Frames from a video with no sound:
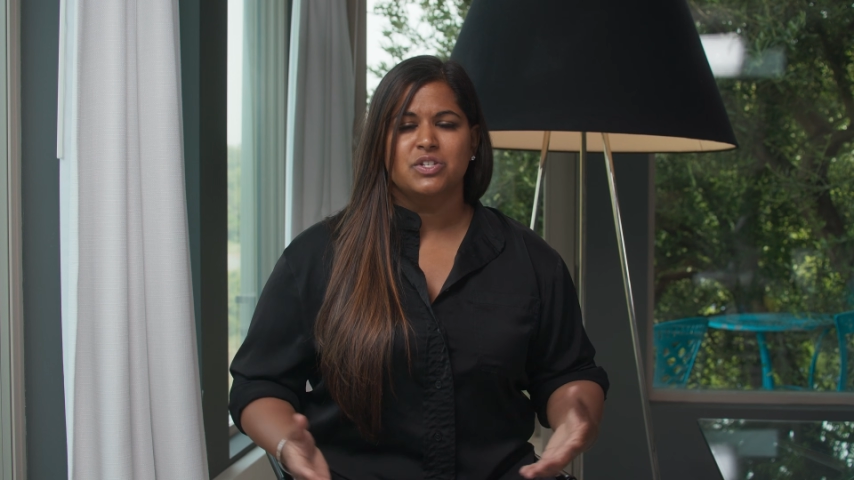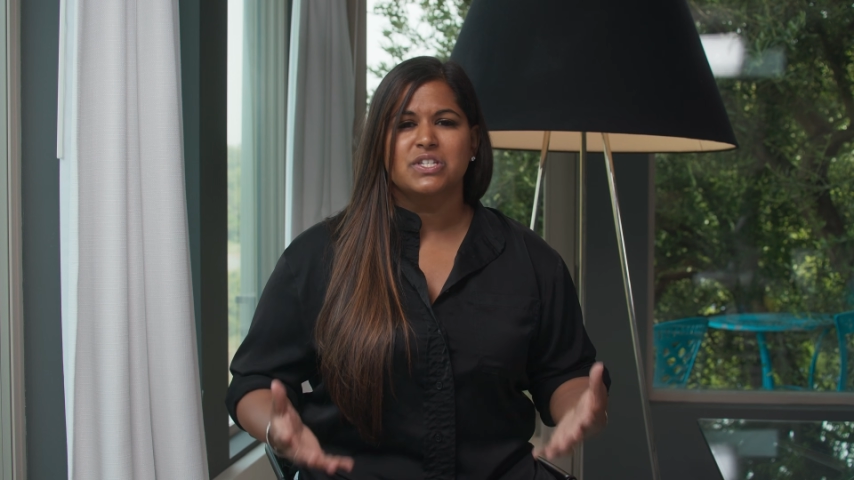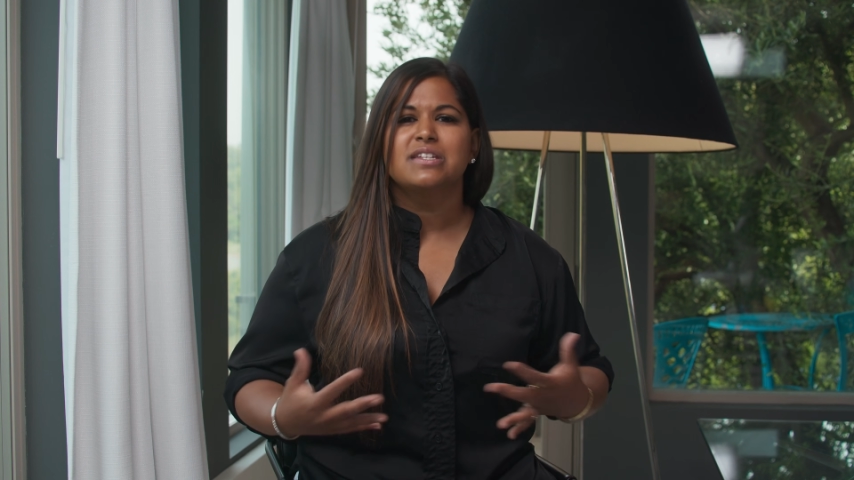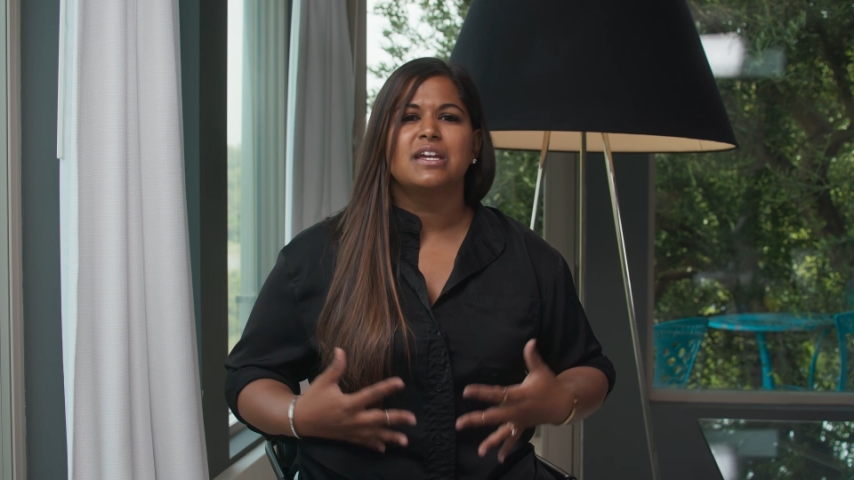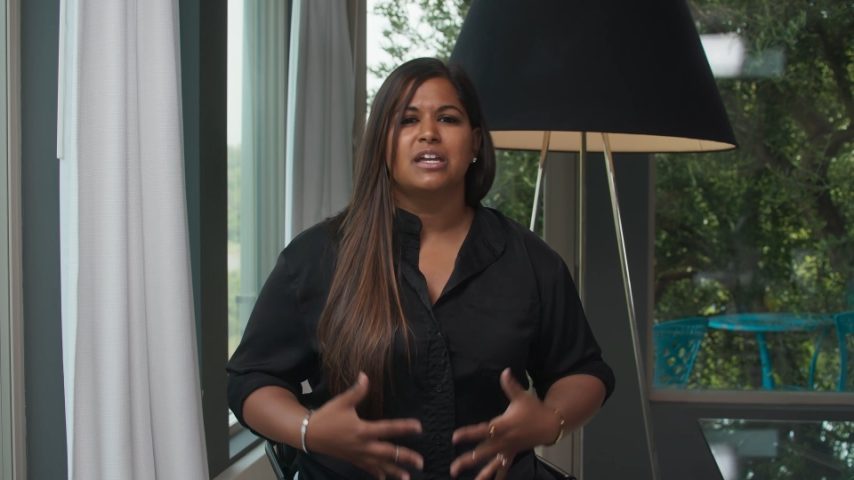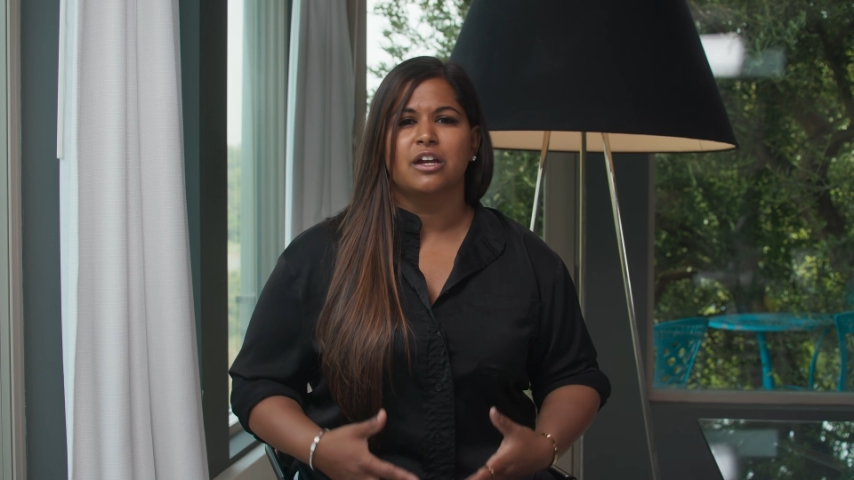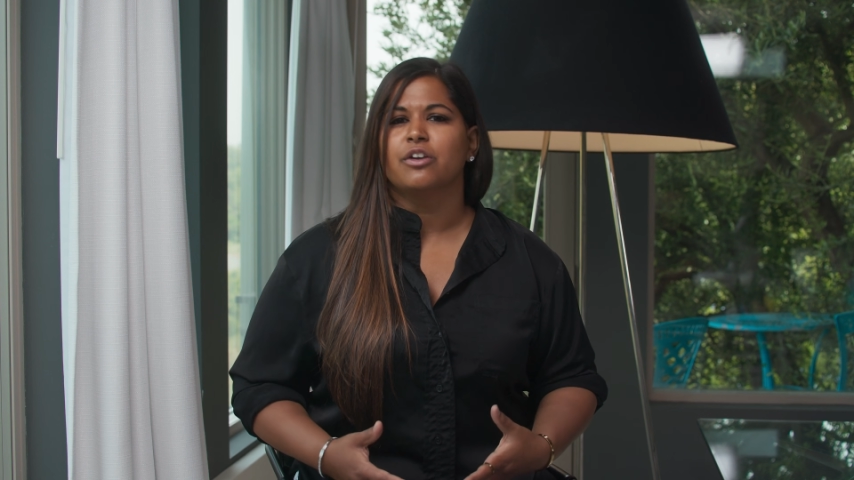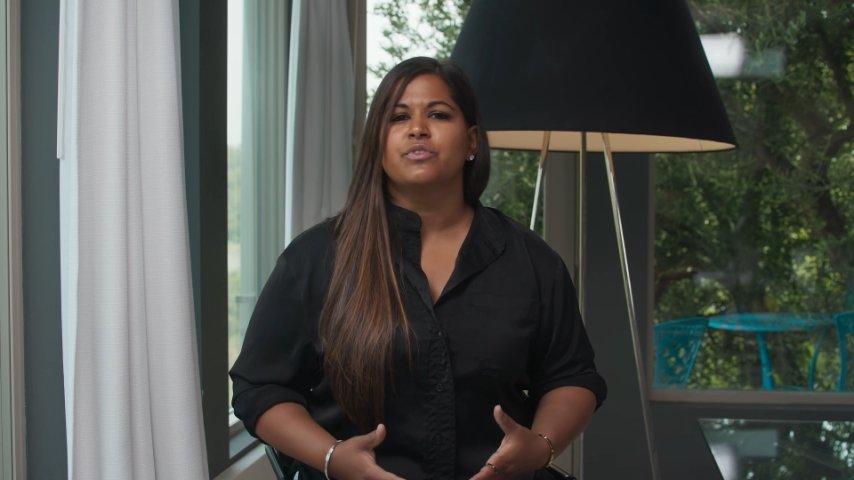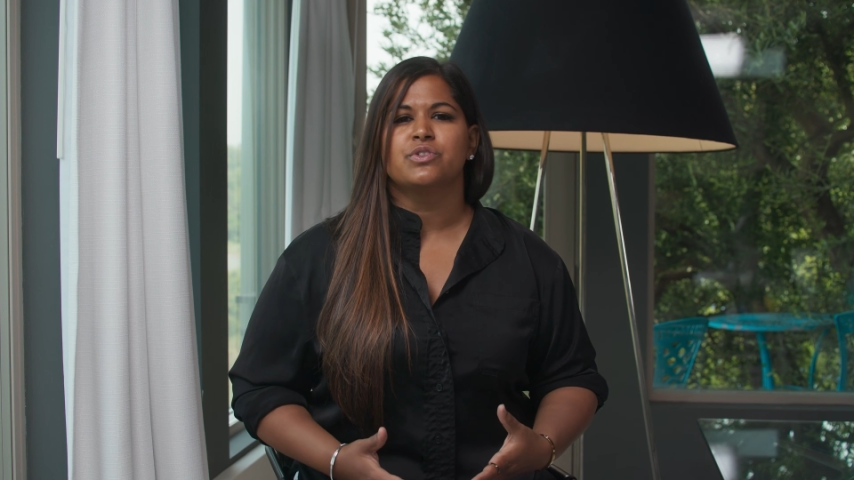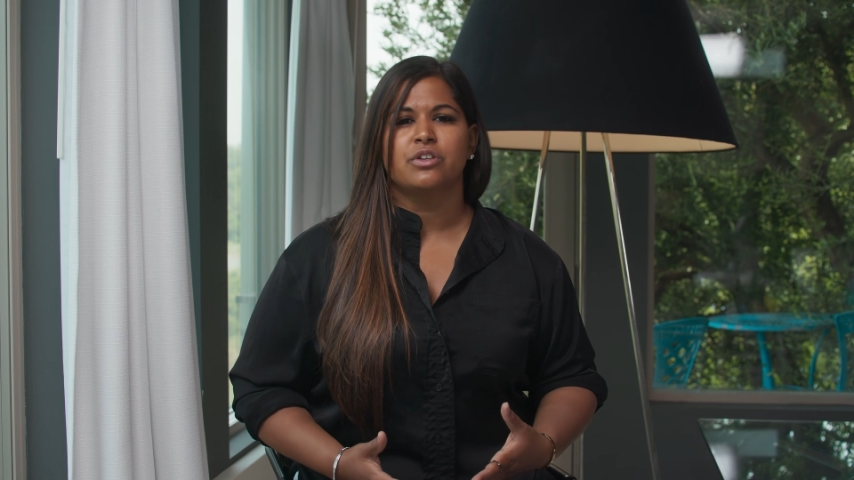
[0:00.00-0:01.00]
just to take
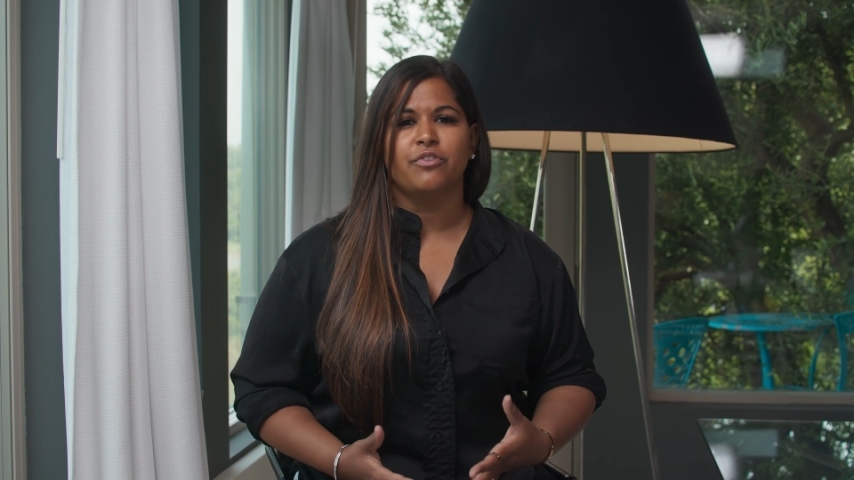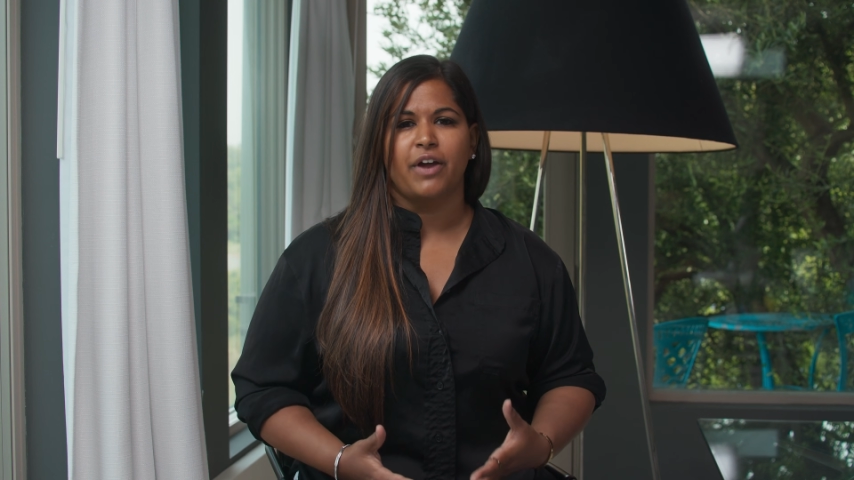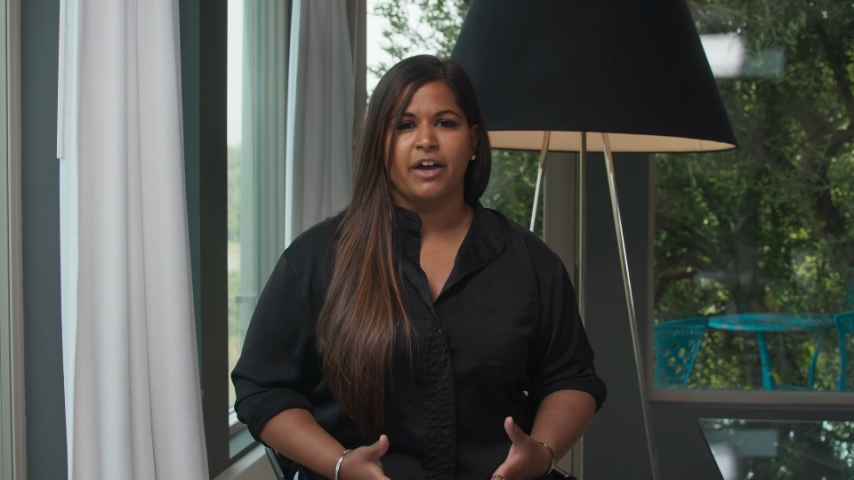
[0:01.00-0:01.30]
care of yourself